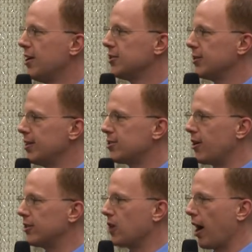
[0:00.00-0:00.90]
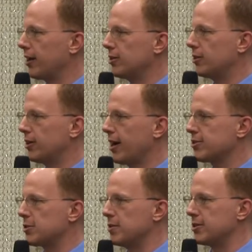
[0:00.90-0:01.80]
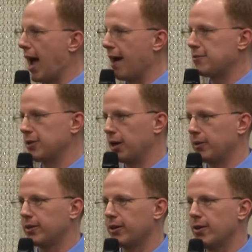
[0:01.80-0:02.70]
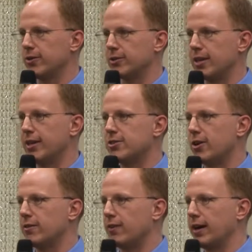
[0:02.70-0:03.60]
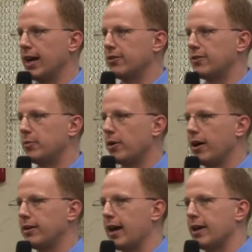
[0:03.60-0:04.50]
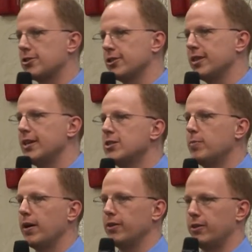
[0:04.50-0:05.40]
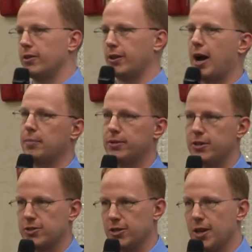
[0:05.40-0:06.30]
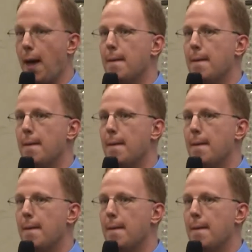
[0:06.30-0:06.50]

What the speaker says: So they started talking to their customers after they were closed, and they started finding out that their product actually is better than their competition